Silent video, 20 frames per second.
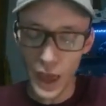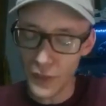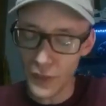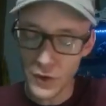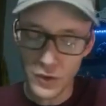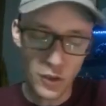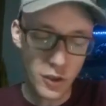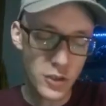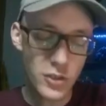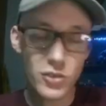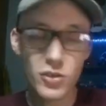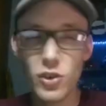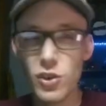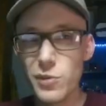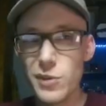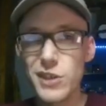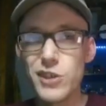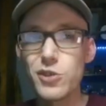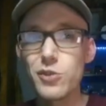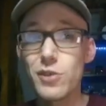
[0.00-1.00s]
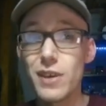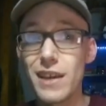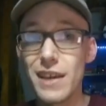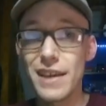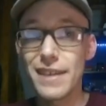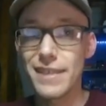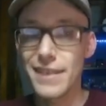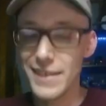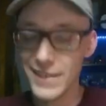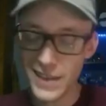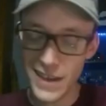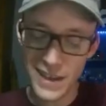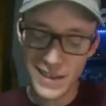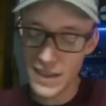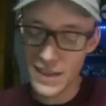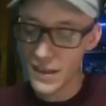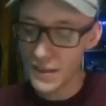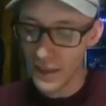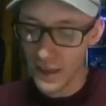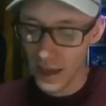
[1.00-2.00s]
And there's only certain ways you can get these
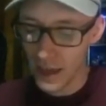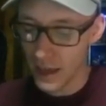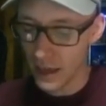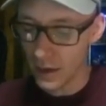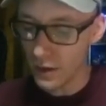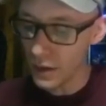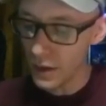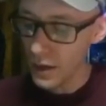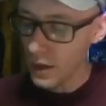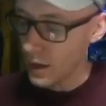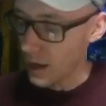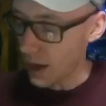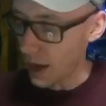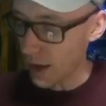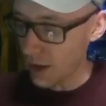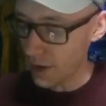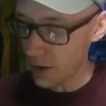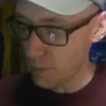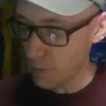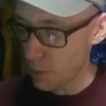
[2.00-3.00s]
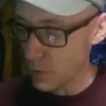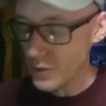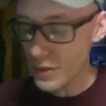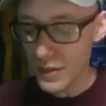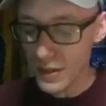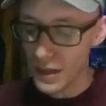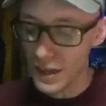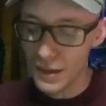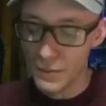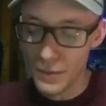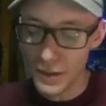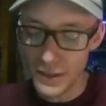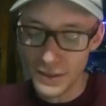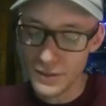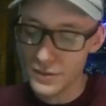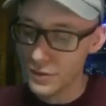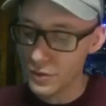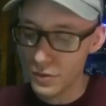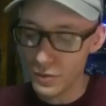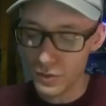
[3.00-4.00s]
guys out of the hand. And most of the time,
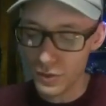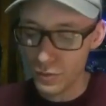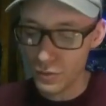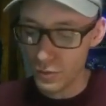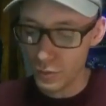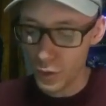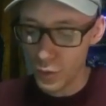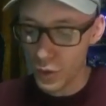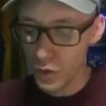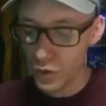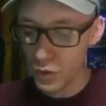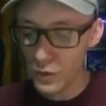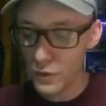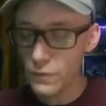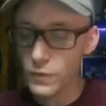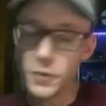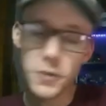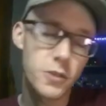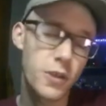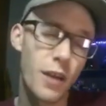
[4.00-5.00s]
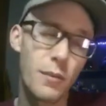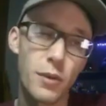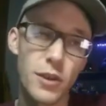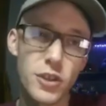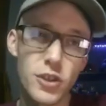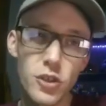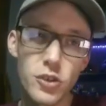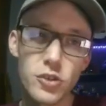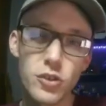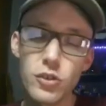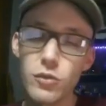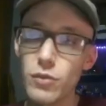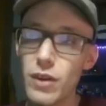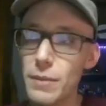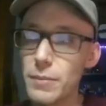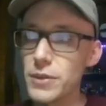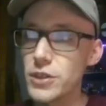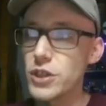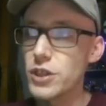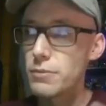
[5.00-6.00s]
it's you want to do the first combo I showed you, the
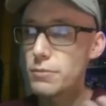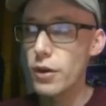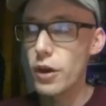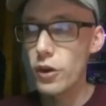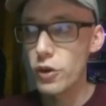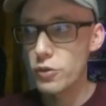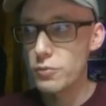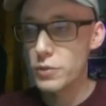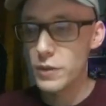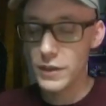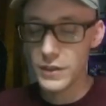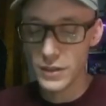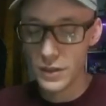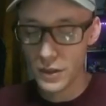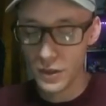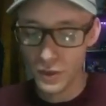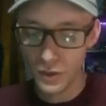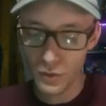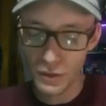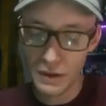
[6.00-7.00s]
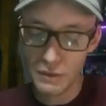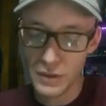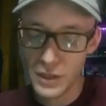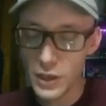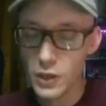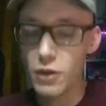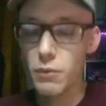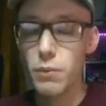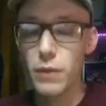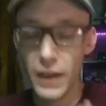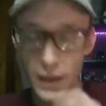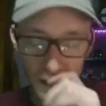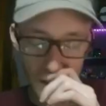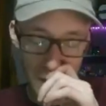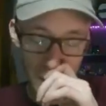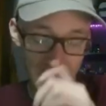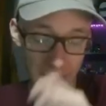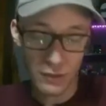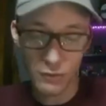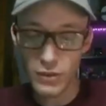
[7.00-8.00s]
Rapid Chiyomaru plus the Gravitino
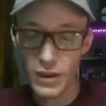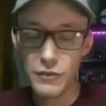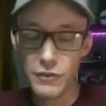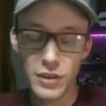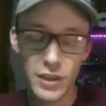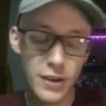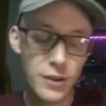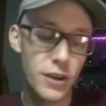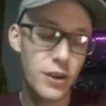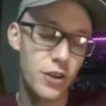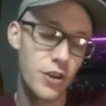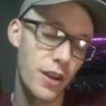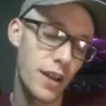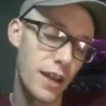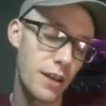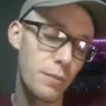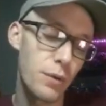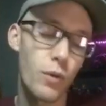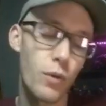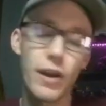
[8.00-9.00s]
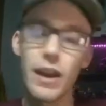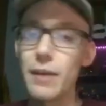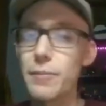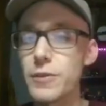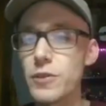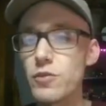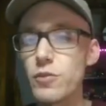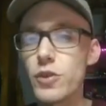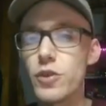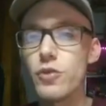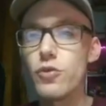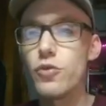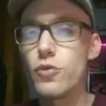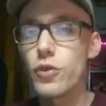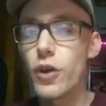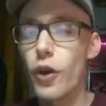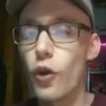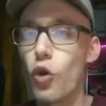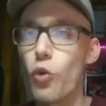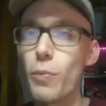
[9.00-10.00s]
play to get Gravitino out of your hand. But what happens when you
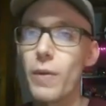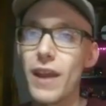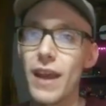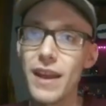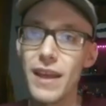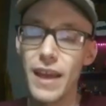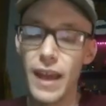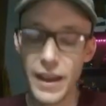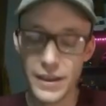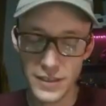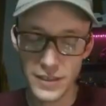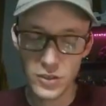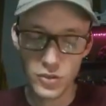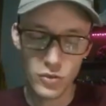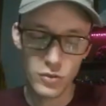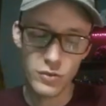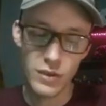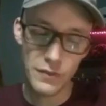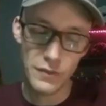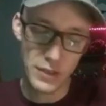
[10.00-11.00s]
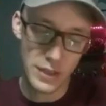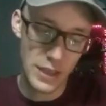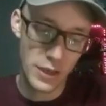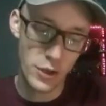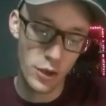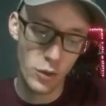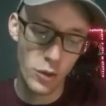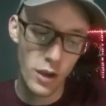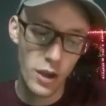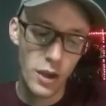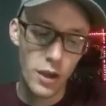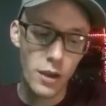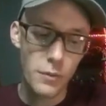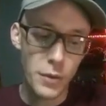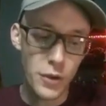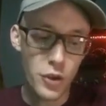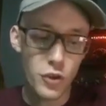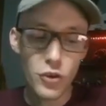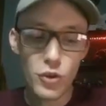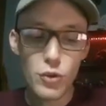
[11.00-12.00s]
do not open any access to Gravitino,
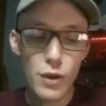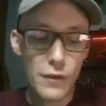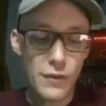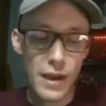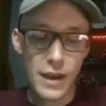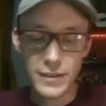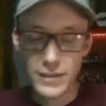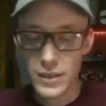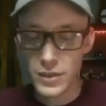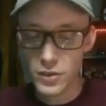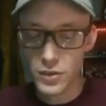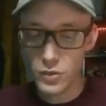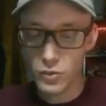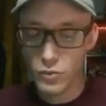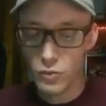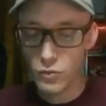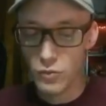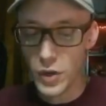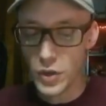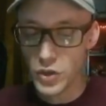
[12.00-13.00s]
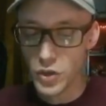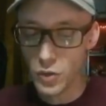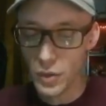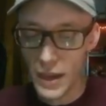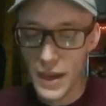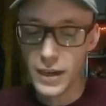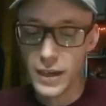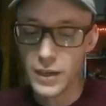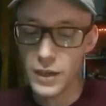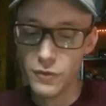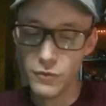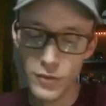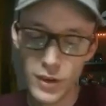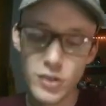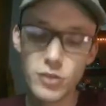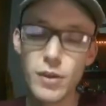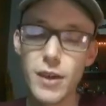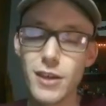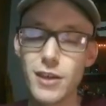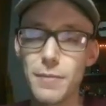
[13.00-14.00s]
but you do have access to Retroactive?
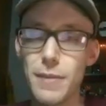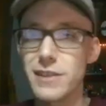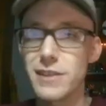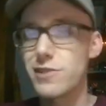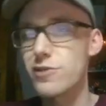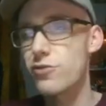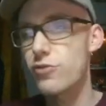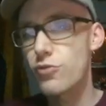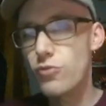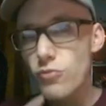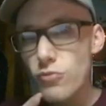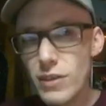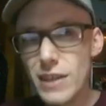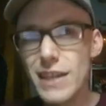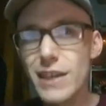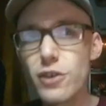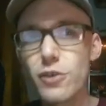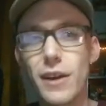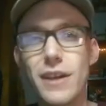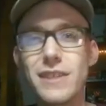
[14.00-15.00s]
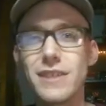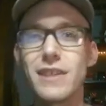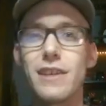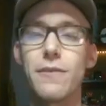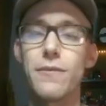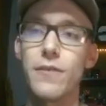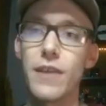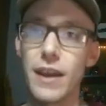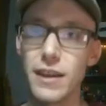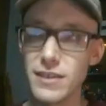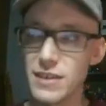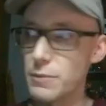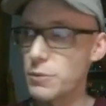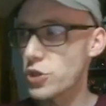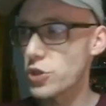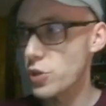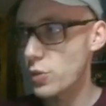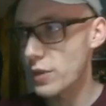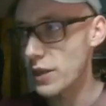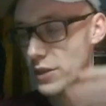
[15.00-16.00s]
Retroactive has 3 crazy effects, and I'm
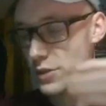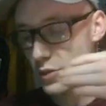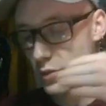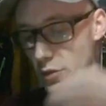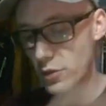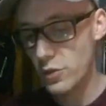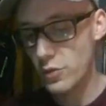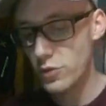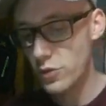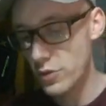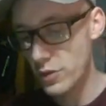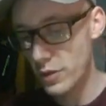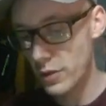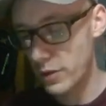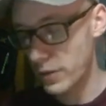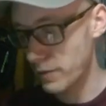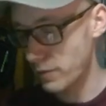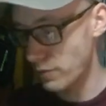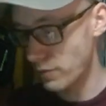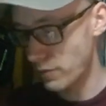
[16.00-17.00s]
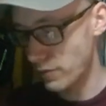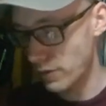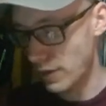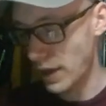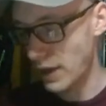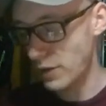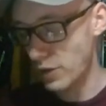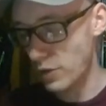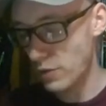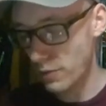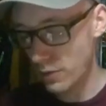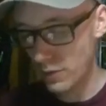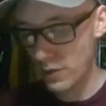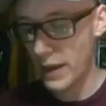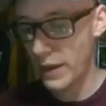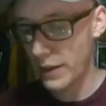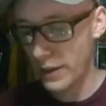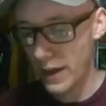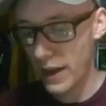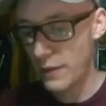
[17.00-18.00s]
going to showcase you in the
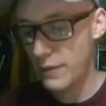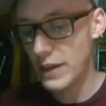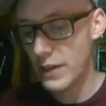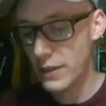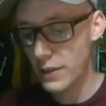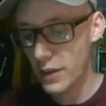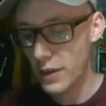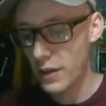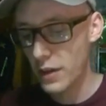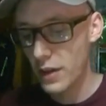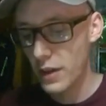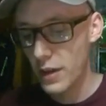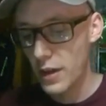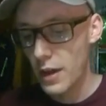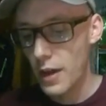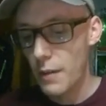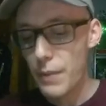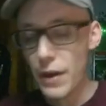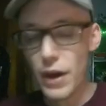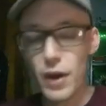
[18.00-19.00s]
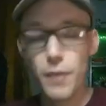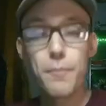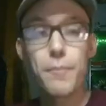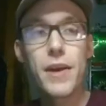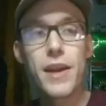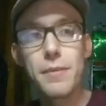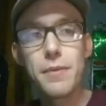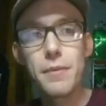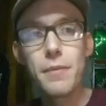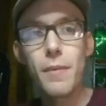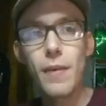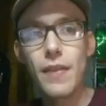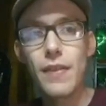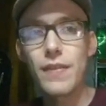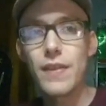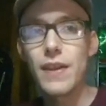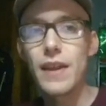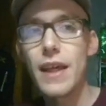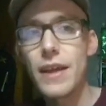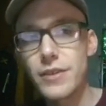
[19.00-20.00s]
kind of like the bare minimum,
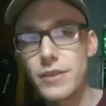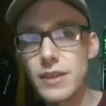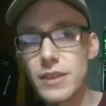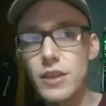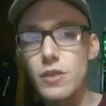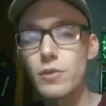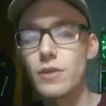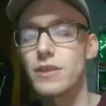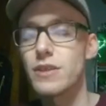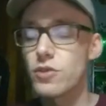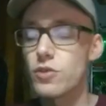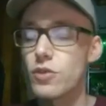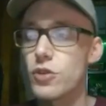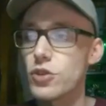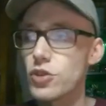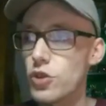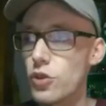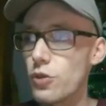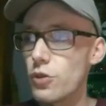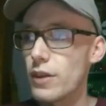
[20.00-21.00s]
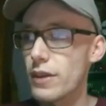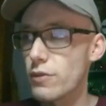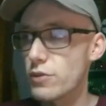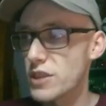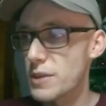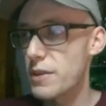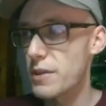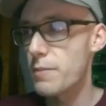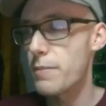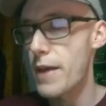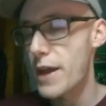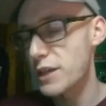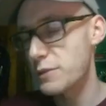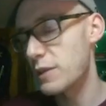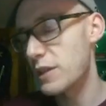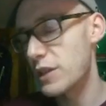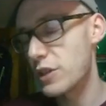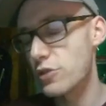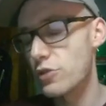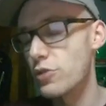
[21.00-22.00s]
and then the next sequence is going to show you like some of the
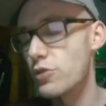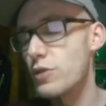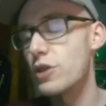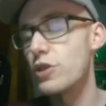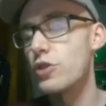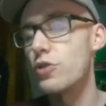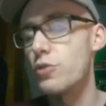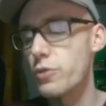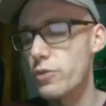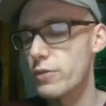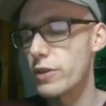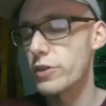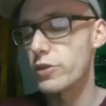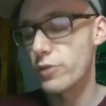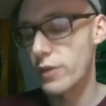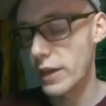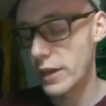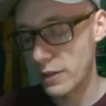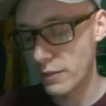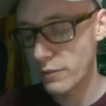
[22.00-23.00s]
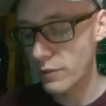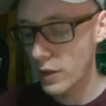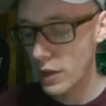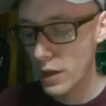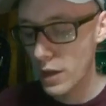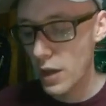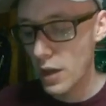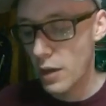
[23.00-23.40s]
max potential you can do with Retroactive.